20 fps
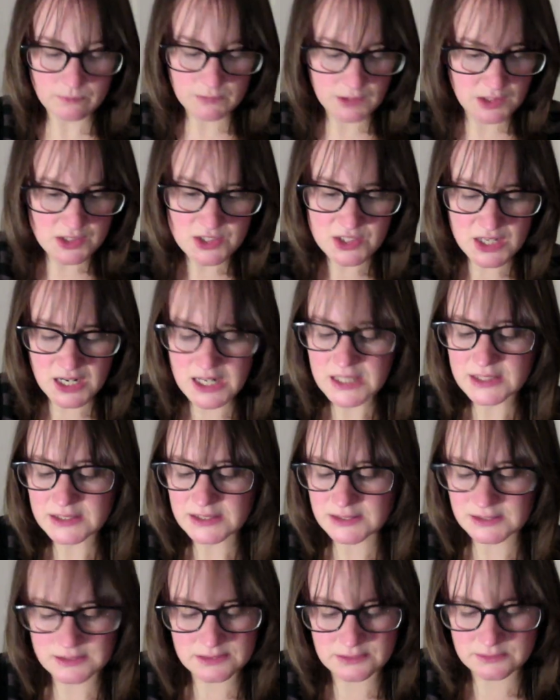just can't
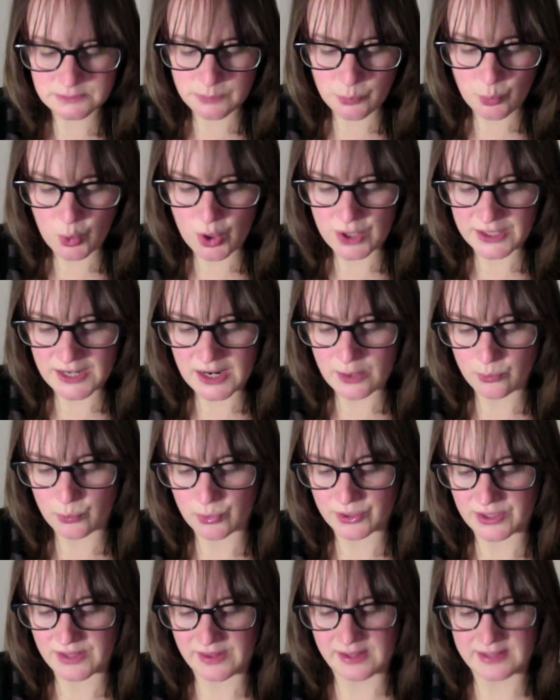work out
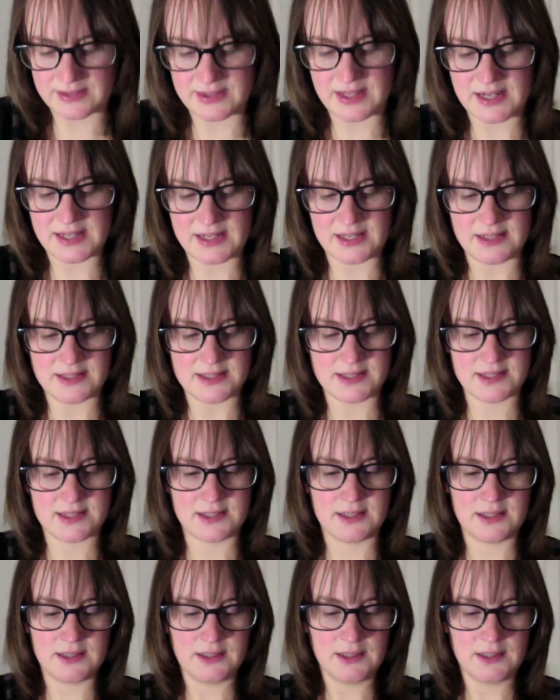what that is.